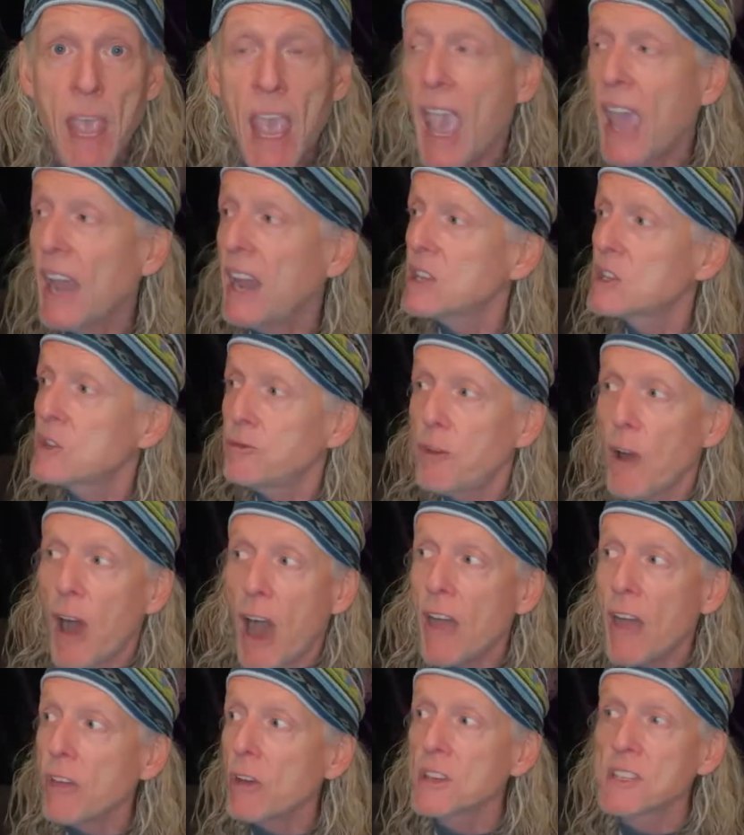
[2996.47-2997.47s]
and his
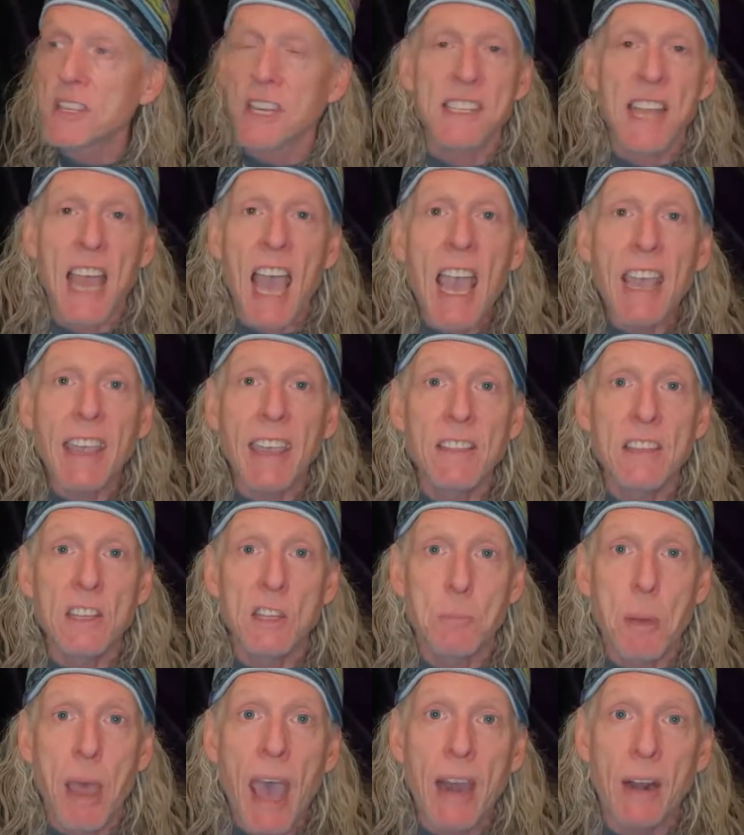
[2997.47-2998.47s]
father is attacking this
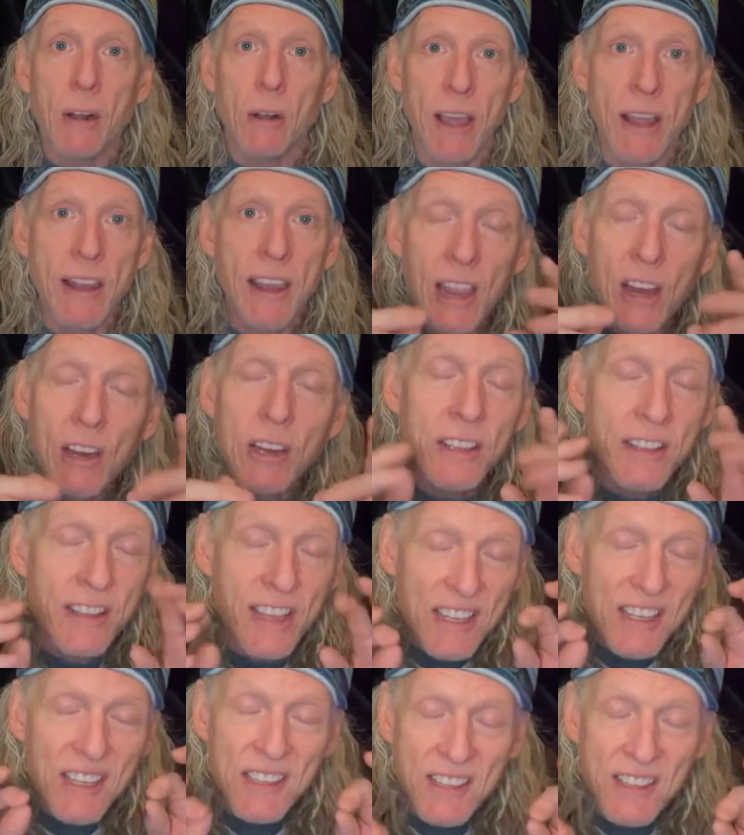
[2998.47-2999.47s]
battle. And here, this is